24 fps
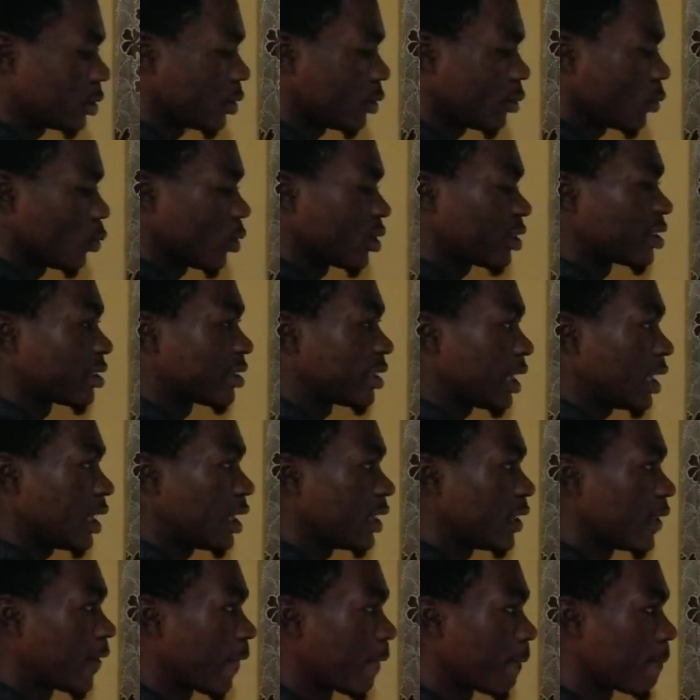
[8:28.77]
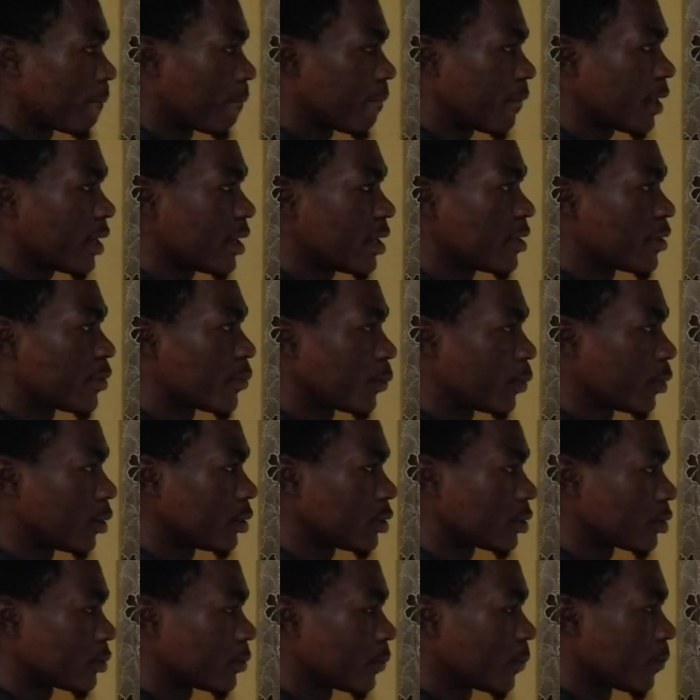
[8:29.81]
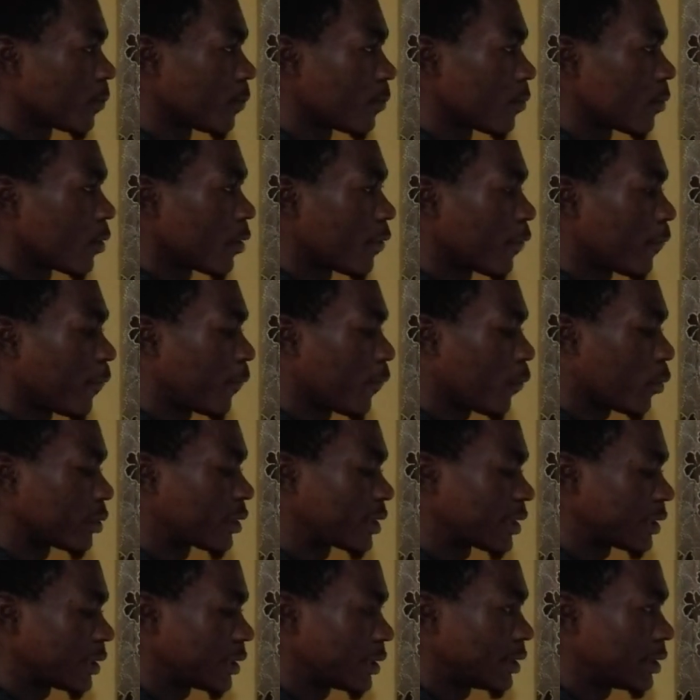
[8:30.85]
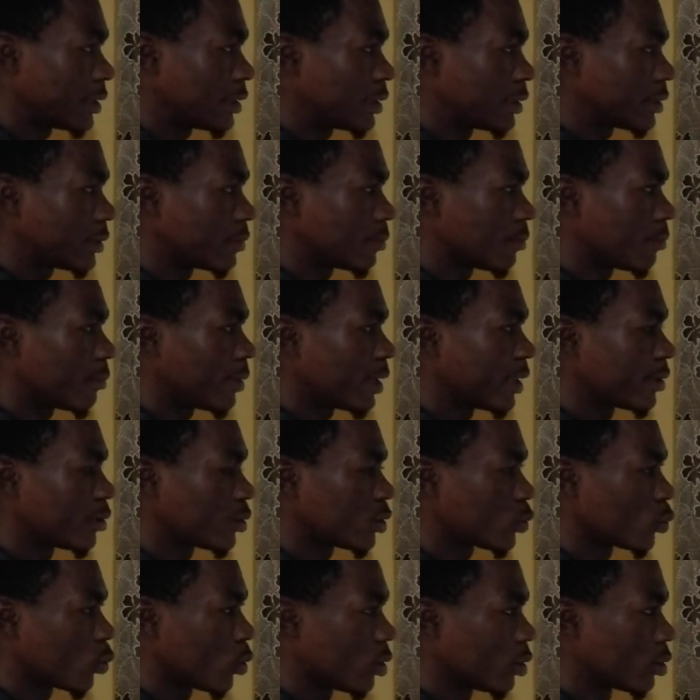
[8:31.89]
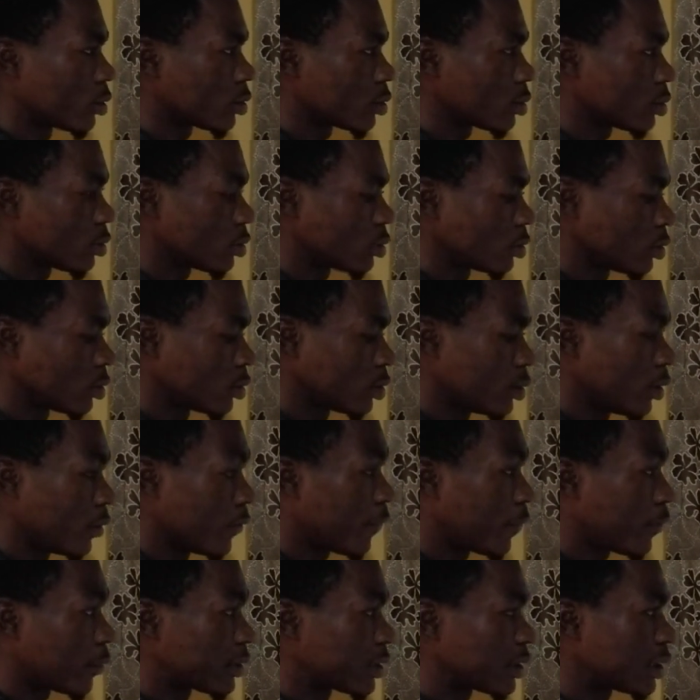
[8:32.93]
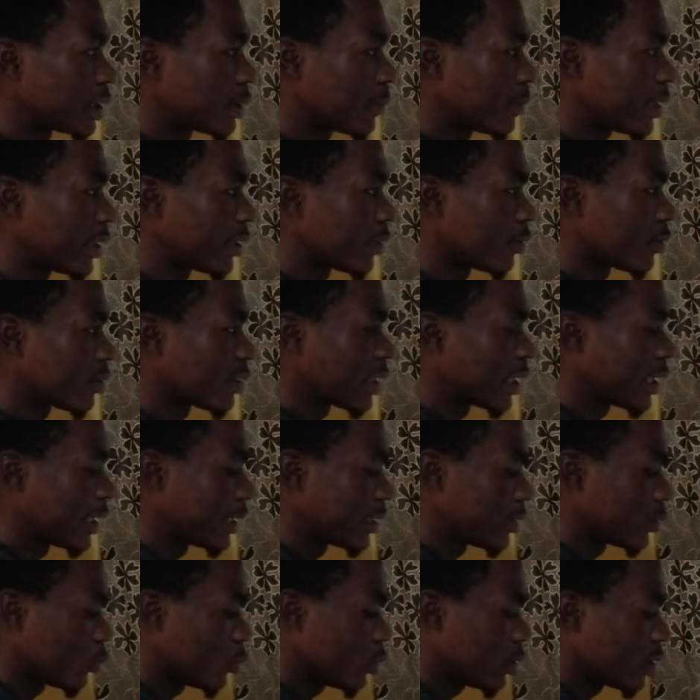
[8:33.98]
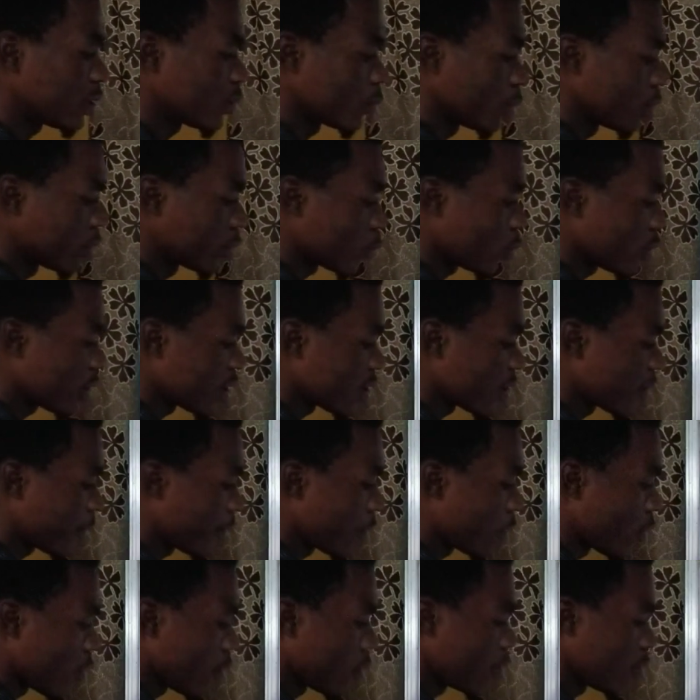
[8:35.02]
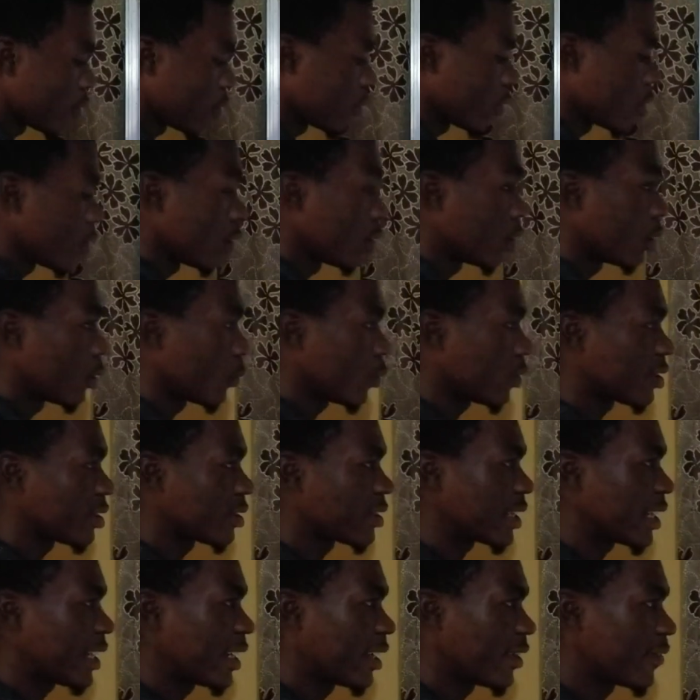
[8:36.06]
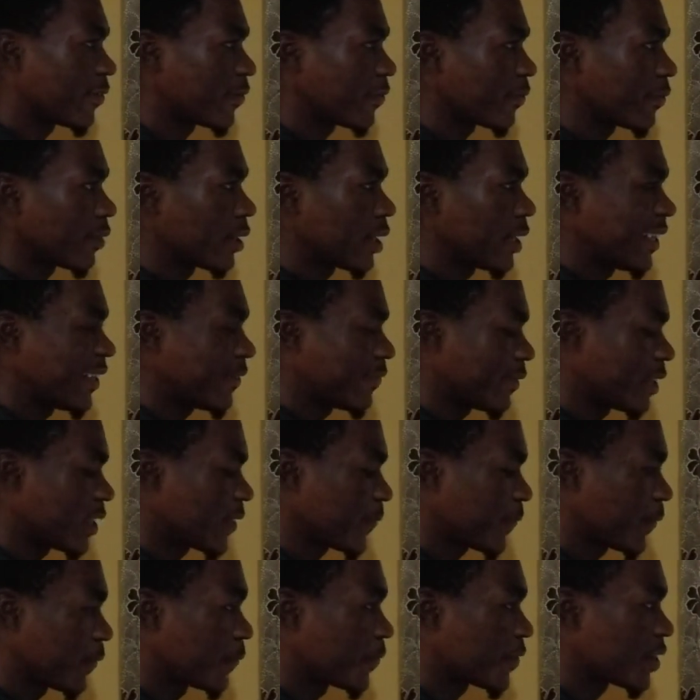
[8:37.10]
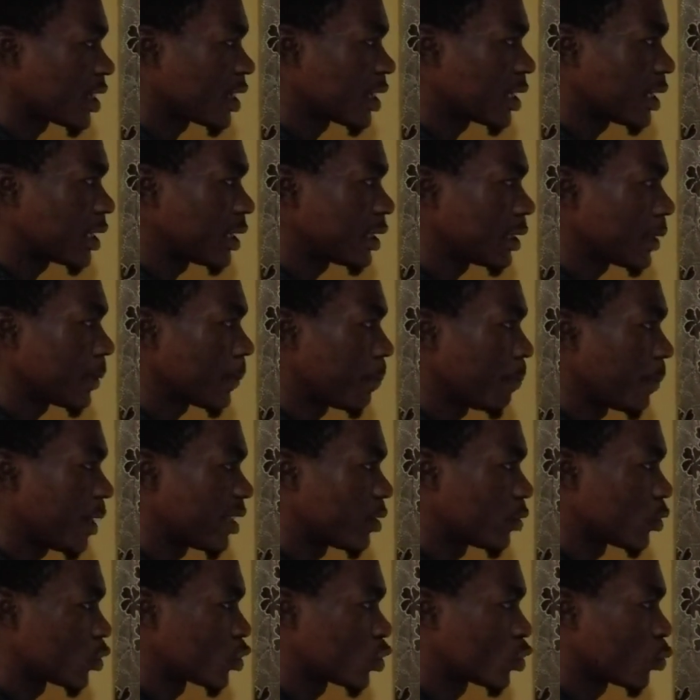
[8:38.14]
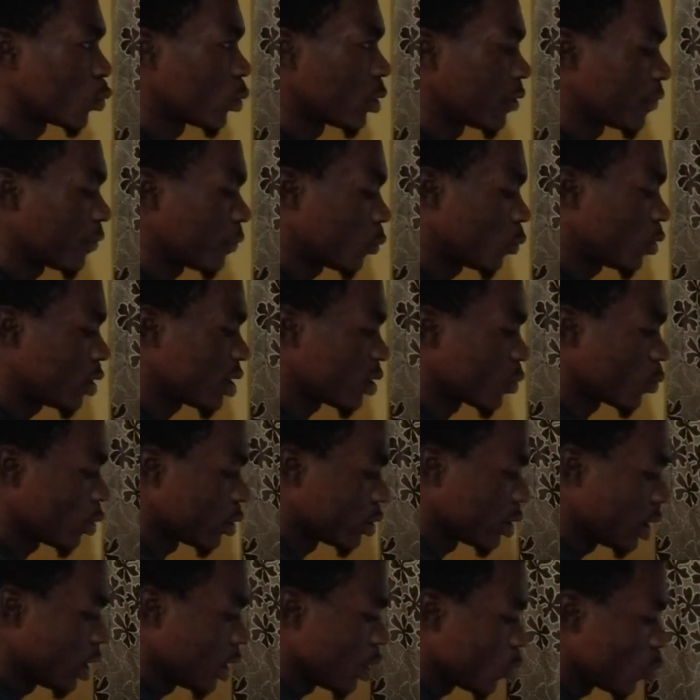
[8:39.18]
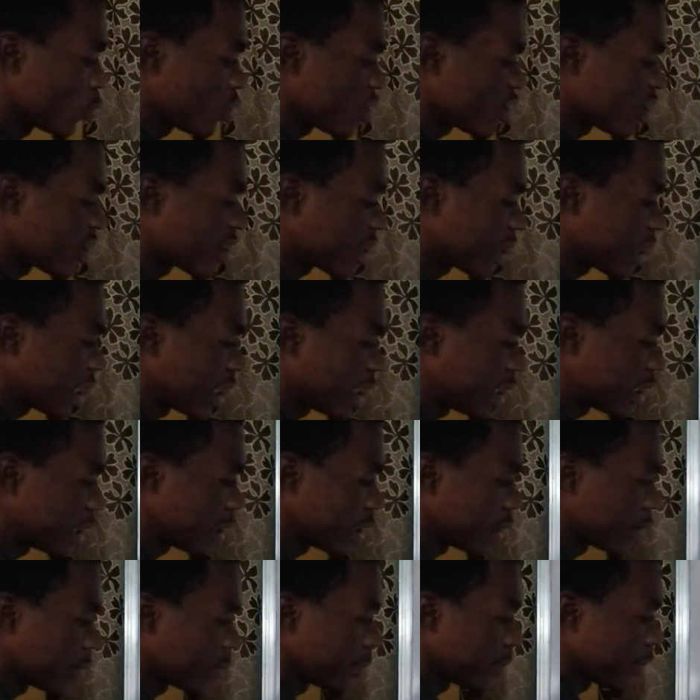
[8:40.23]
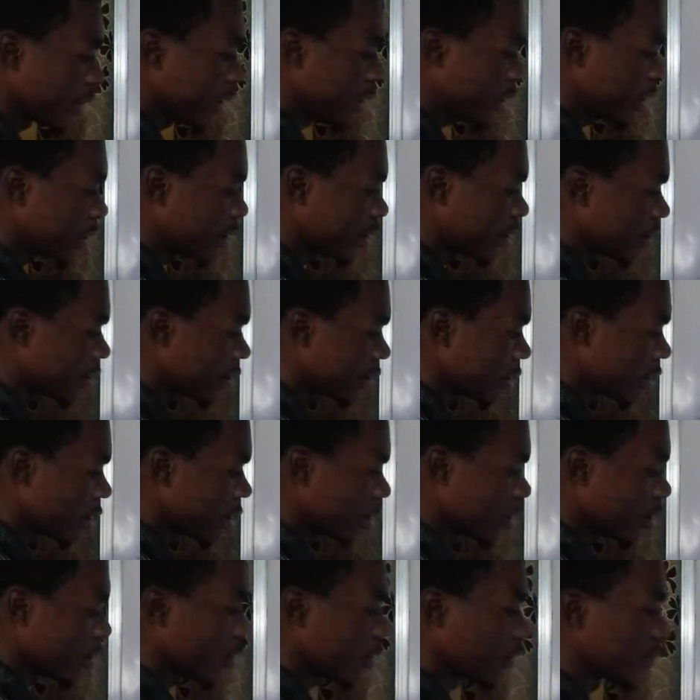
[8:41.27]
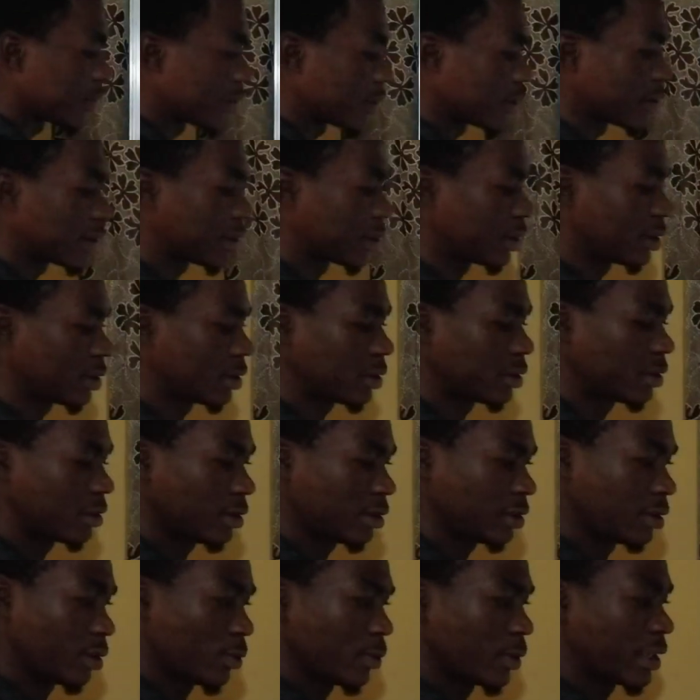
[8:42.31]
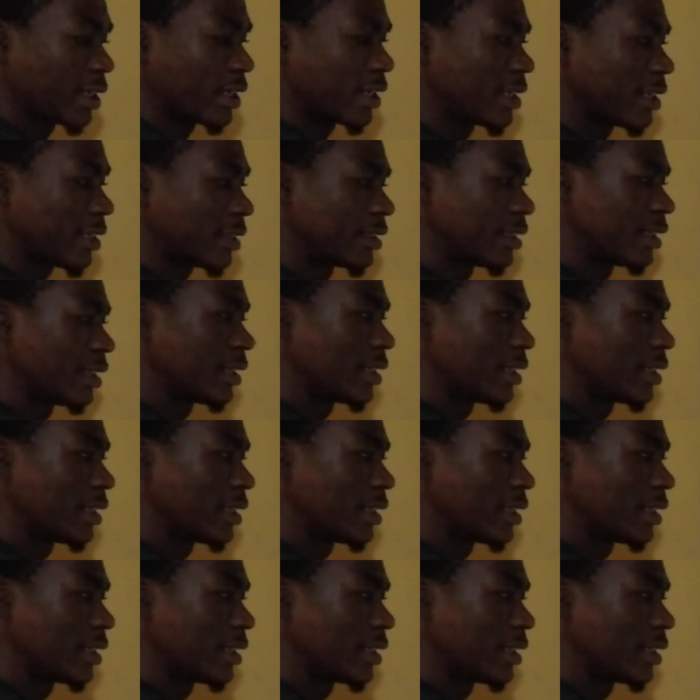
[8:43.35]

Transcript: What is E? E is what? 14 minus what? 14 minus 10, which is what? Which is 4. What is F? F is 15 minus 12, which is what? Which is 3 base of 16. Do we get that?